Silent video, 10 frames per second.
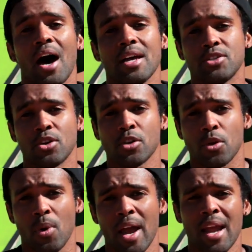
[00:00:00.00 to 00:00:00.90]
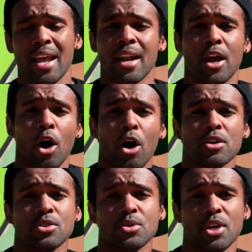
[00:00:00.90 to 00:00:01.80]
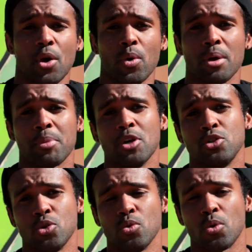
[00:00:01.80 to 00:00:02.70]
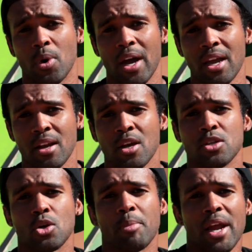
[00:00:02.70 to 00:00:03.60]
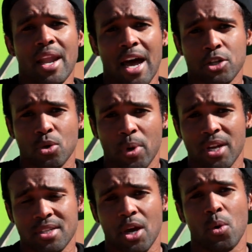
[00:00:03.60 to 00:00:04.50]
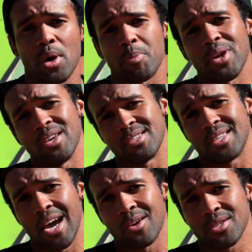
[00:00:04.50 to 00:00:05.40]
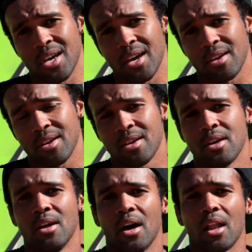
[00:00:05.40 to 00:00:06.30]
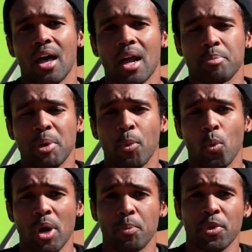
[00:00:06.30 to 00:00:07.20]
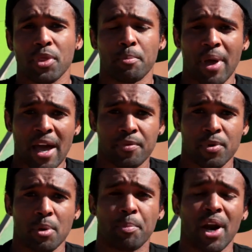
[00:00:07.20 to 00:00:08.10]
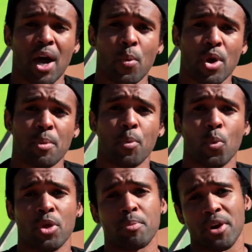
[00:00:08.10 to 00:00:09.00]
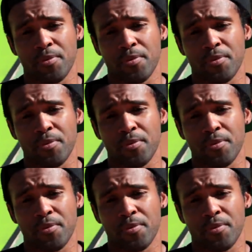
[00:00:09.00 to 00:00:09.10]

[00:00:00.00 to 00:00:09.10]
I turn to the right and I also tail whip to the right. So my natural way to tail whip is downside. A lot of people whip with their back foot, but I whip with my